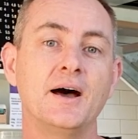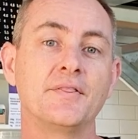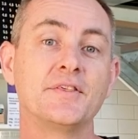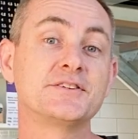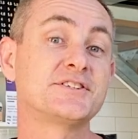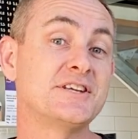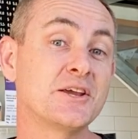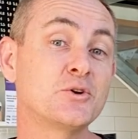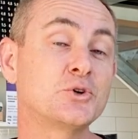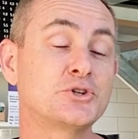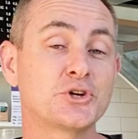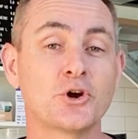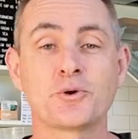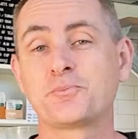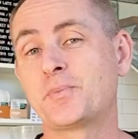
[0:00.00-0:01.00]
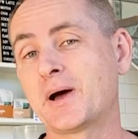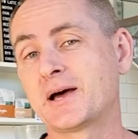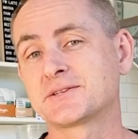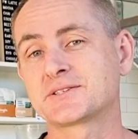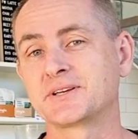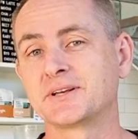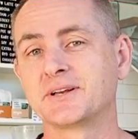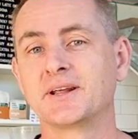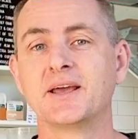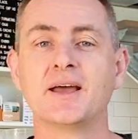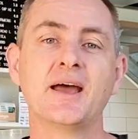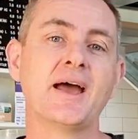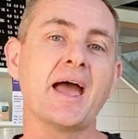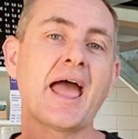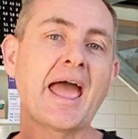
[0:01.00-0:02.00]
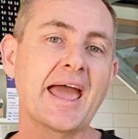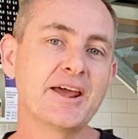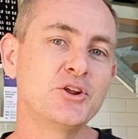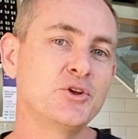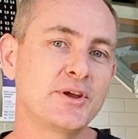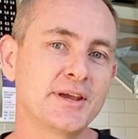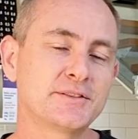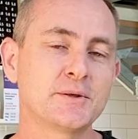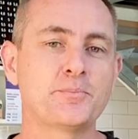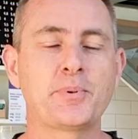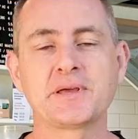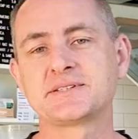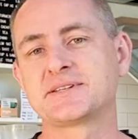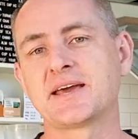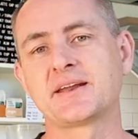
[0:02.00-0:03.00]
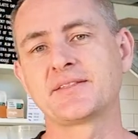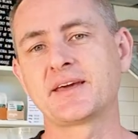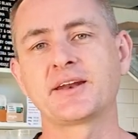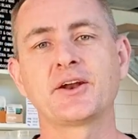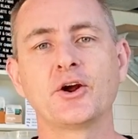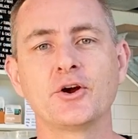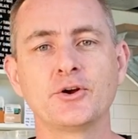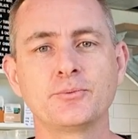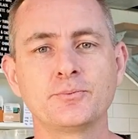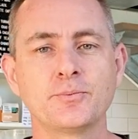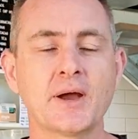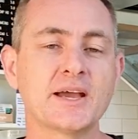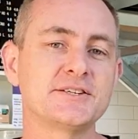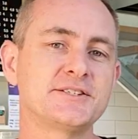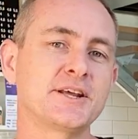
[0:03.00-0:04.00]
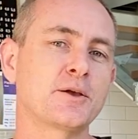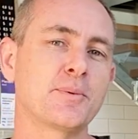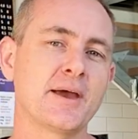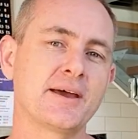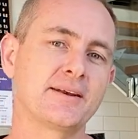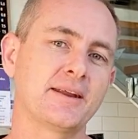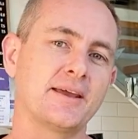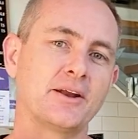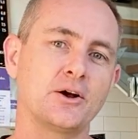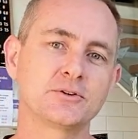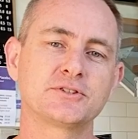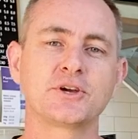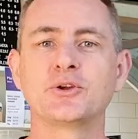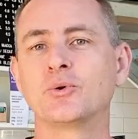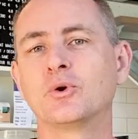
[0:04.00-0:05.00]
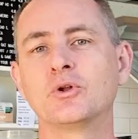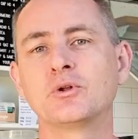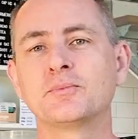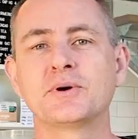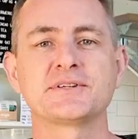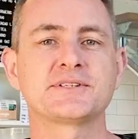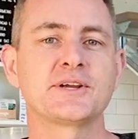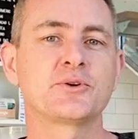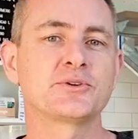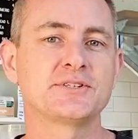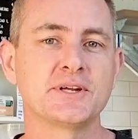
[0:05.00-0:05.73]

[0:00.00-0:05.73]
The single shot basket. How do you get the best out of that at home? Hey, stick about and I'll tell you all my secret